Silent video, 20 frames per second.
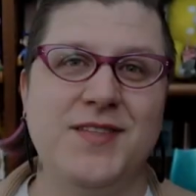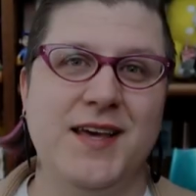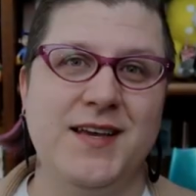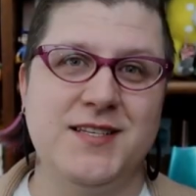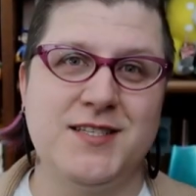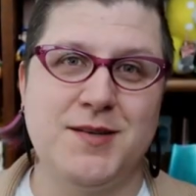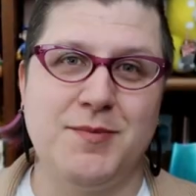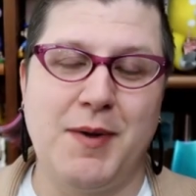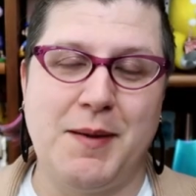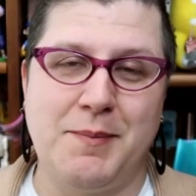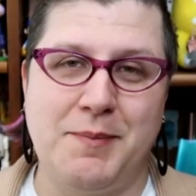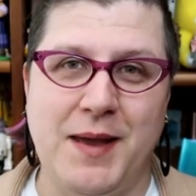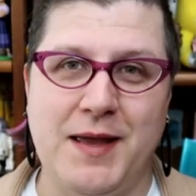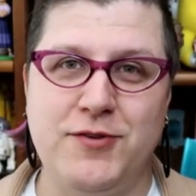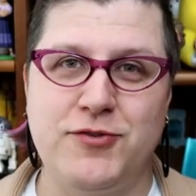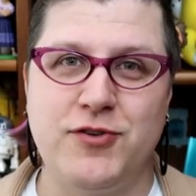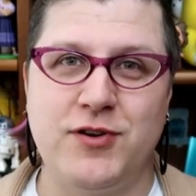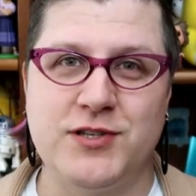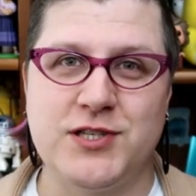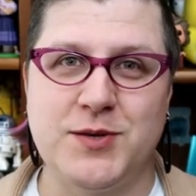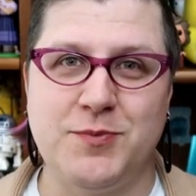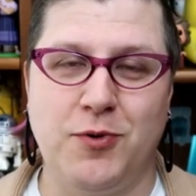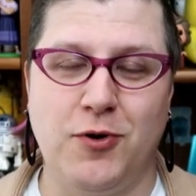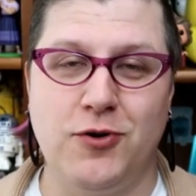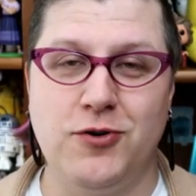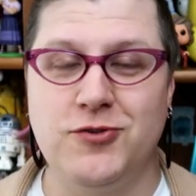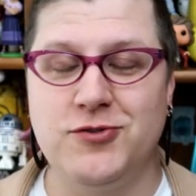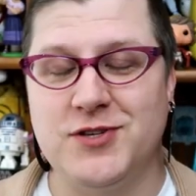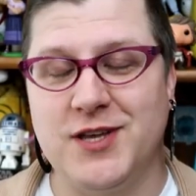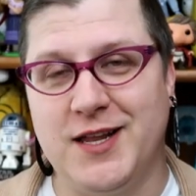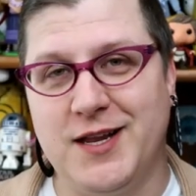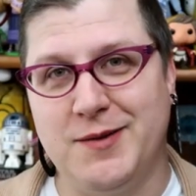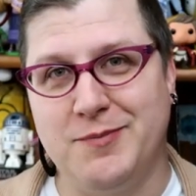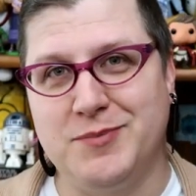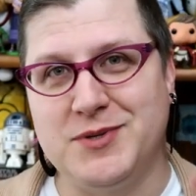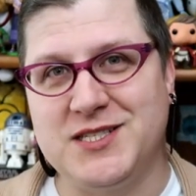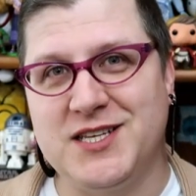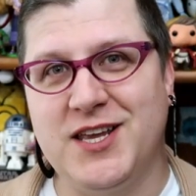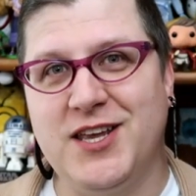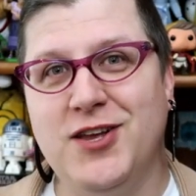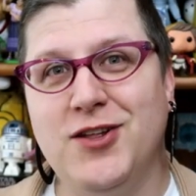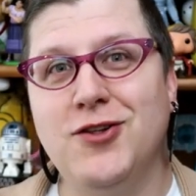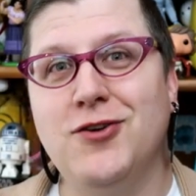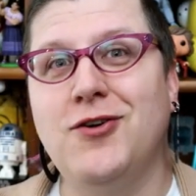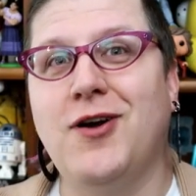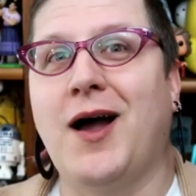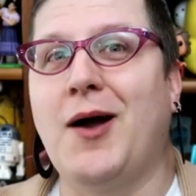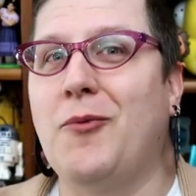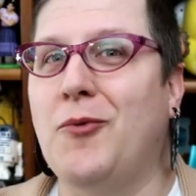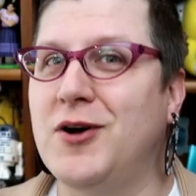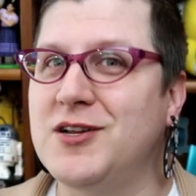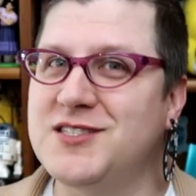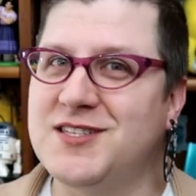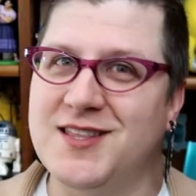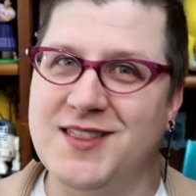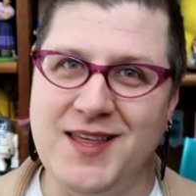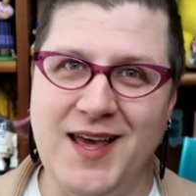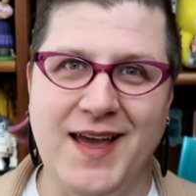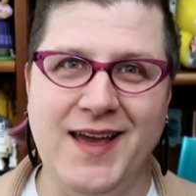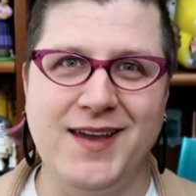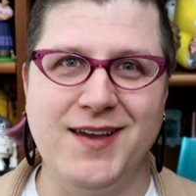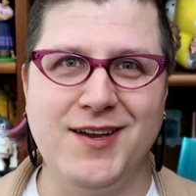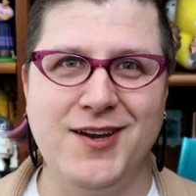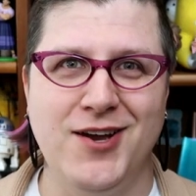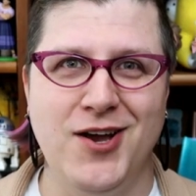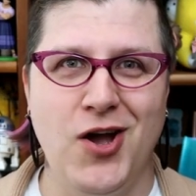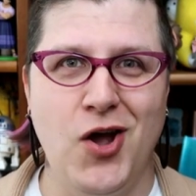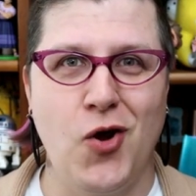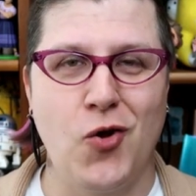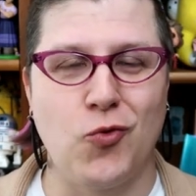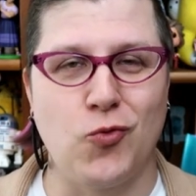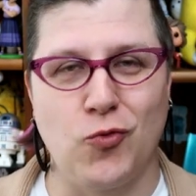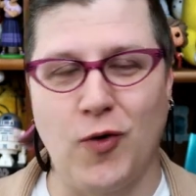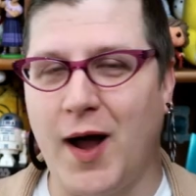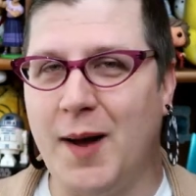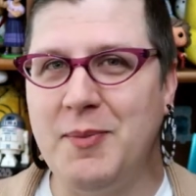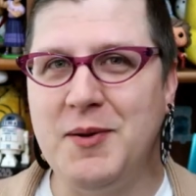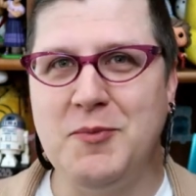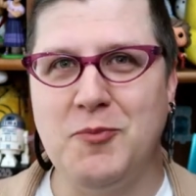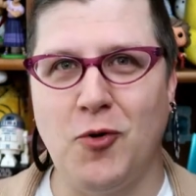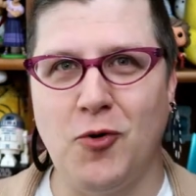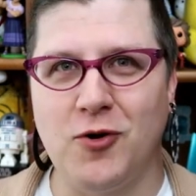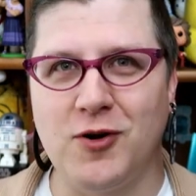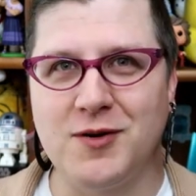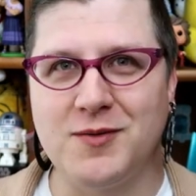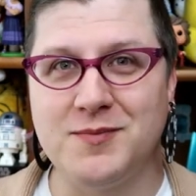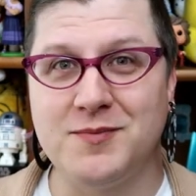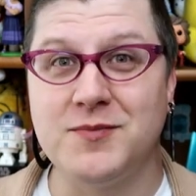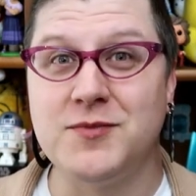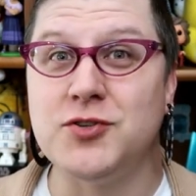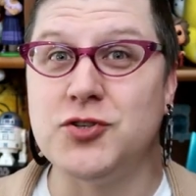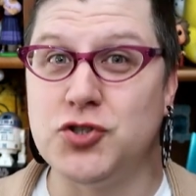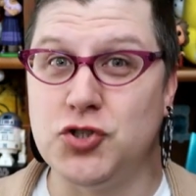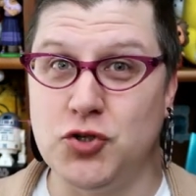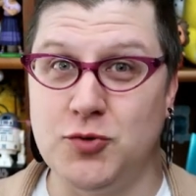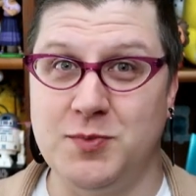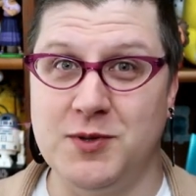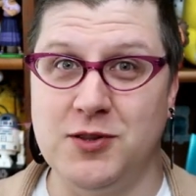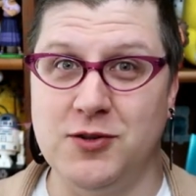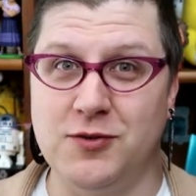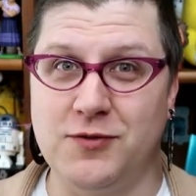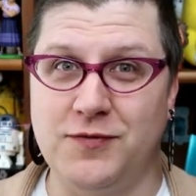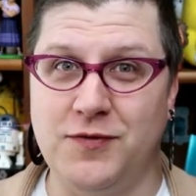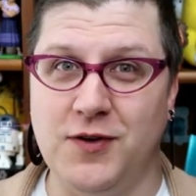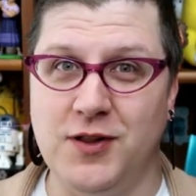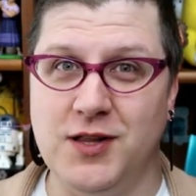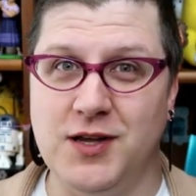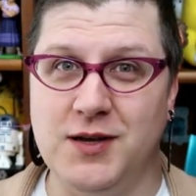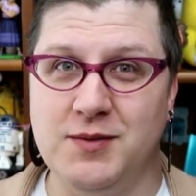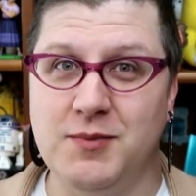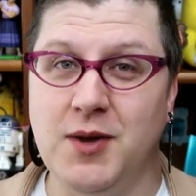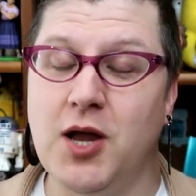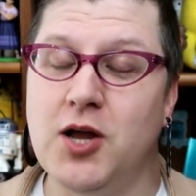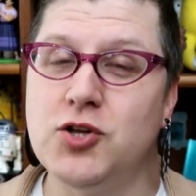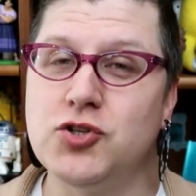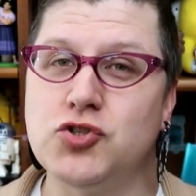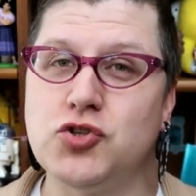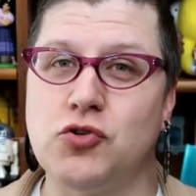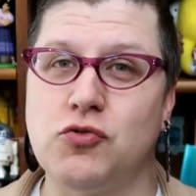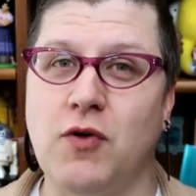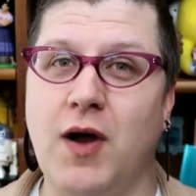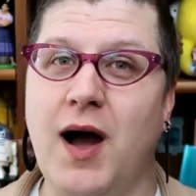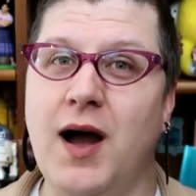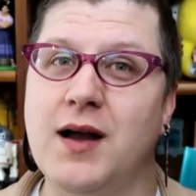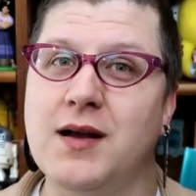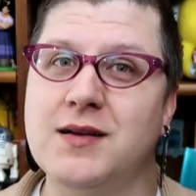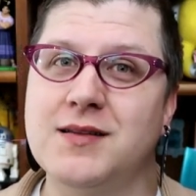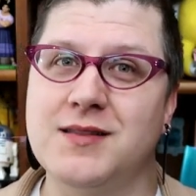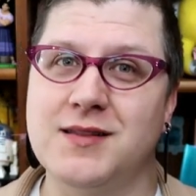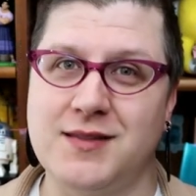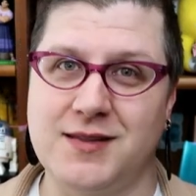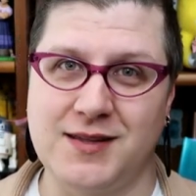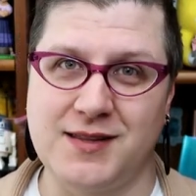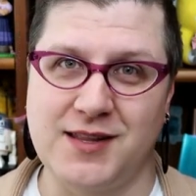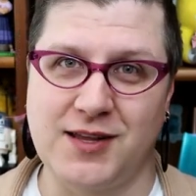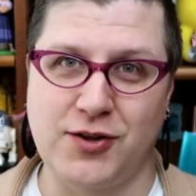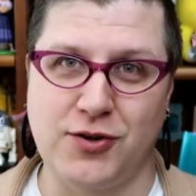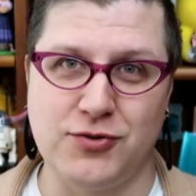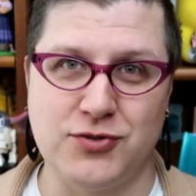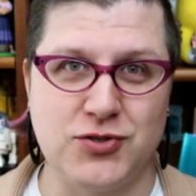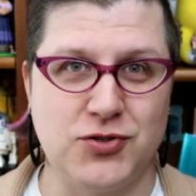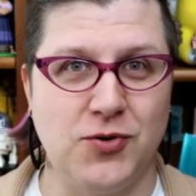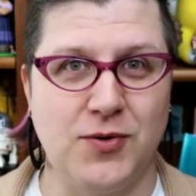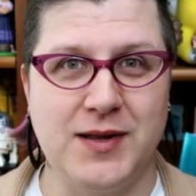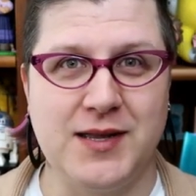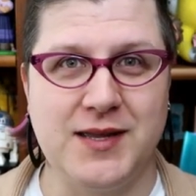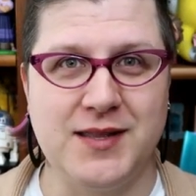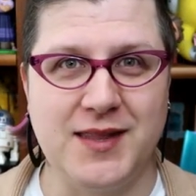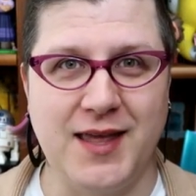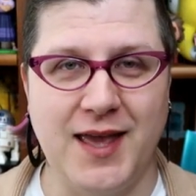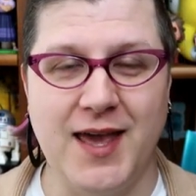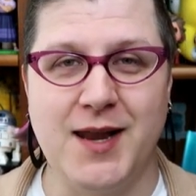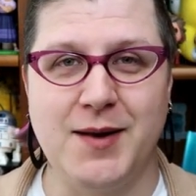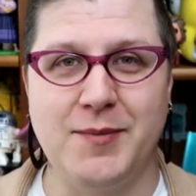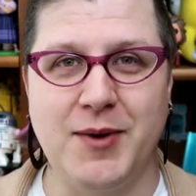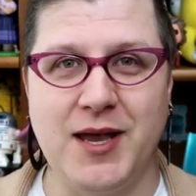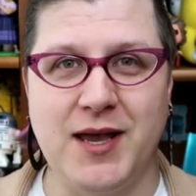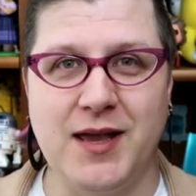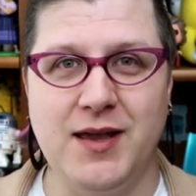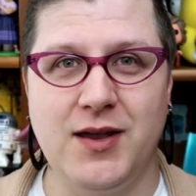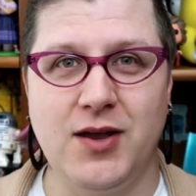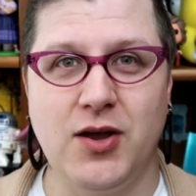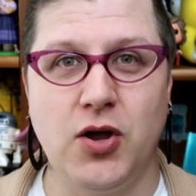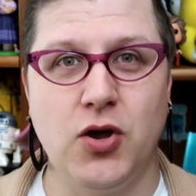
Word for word: thanks to my Patreon supporters, and in particular, I want to thank Robin Moore, Zubin Lutfullah, Tarak, the thing that goes doink in the anime,